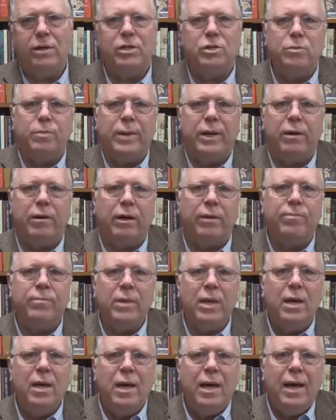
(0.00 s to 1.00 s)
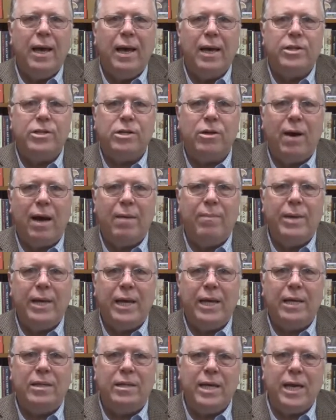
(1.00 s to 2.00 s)
Spirit. And so I
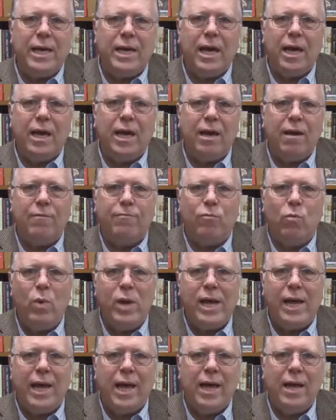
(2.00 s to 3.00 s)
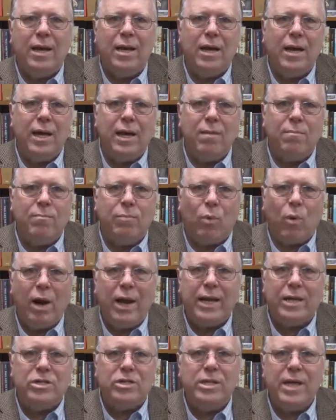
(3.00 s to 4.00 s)
began thinking, if we can
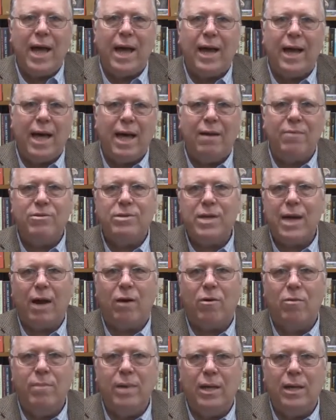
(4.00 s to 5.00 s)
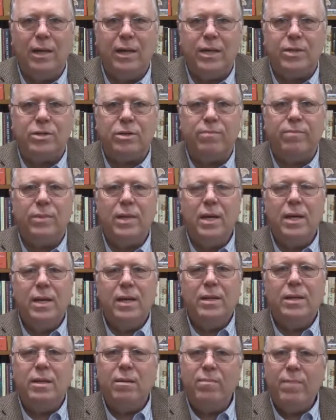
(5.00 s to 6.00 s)
embrace that kind of sacramentalism,
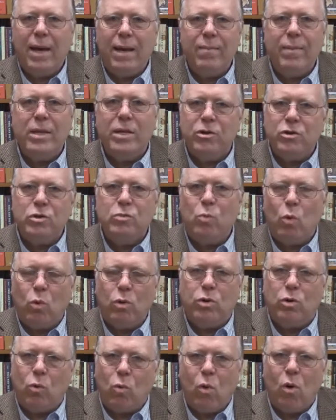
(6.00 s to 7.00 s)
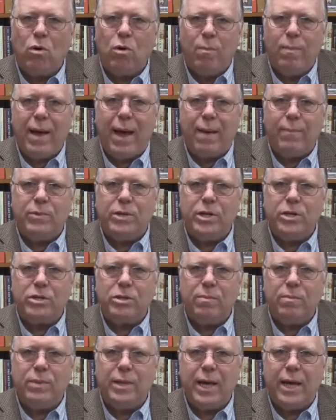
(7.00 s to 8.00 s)
then maybe there's more to water
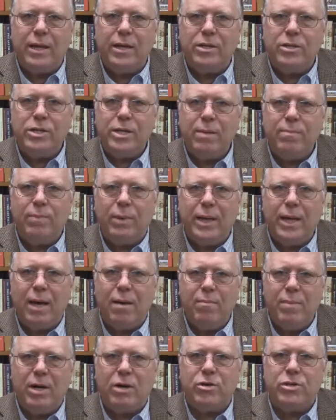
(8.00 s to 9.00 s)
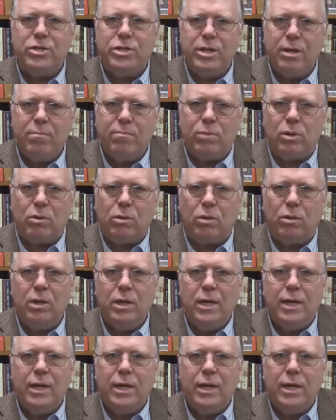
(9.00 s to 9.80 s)
baptism than simply a mere symbol.